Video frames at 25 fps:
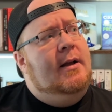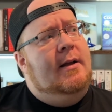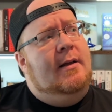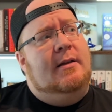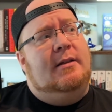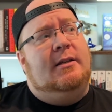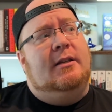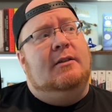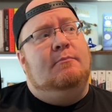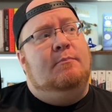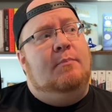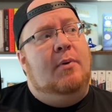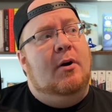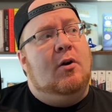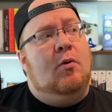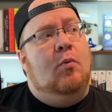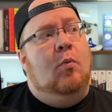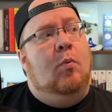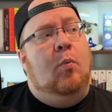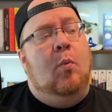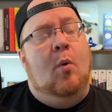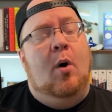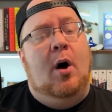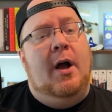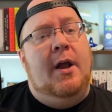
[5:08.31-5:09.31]
This is book
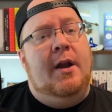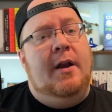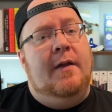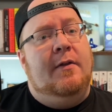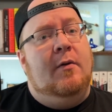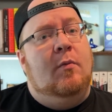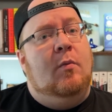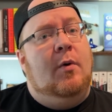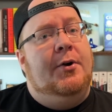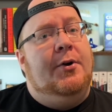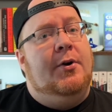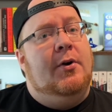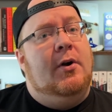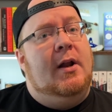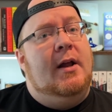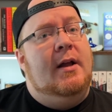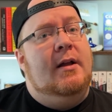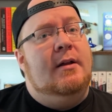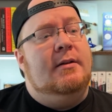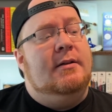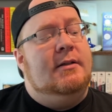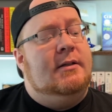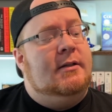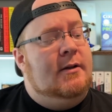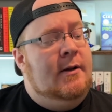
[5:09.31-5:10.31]
1 of the
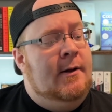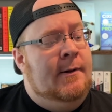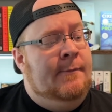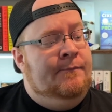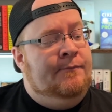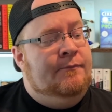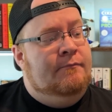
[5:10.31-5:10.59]
Wonderlands.